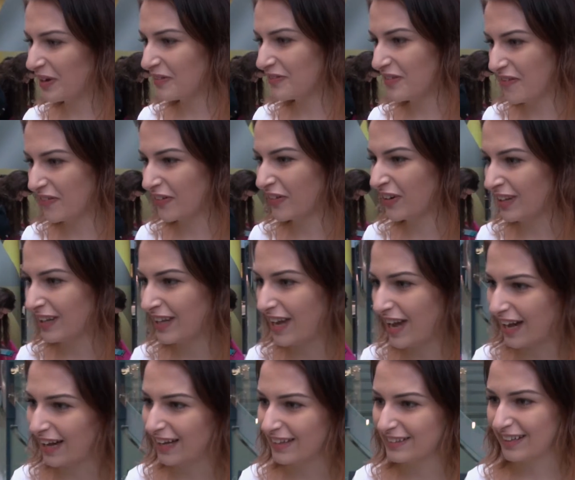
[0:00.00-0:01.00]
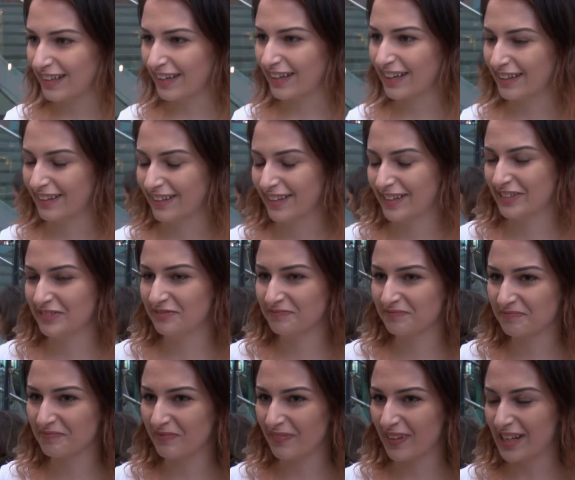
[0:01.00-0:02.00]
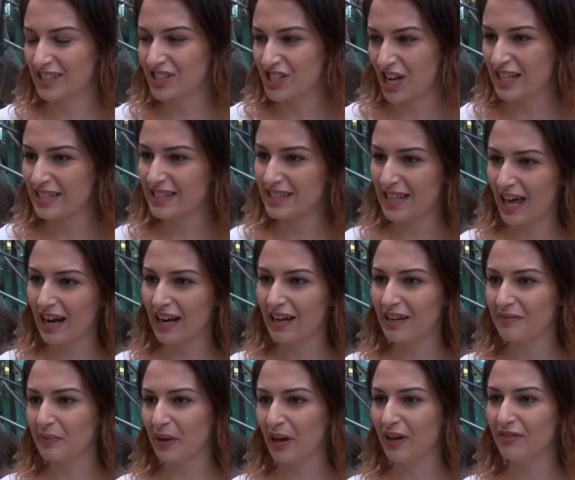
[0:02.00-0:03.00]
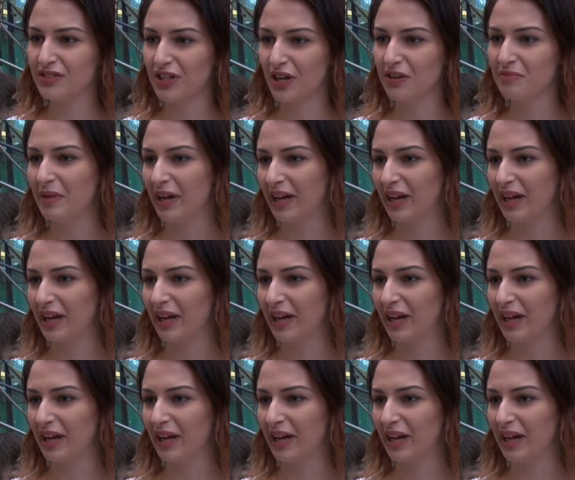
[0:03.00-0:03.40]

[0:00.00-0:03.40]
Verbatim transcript: I've never really had like a, a chance at it, but I've done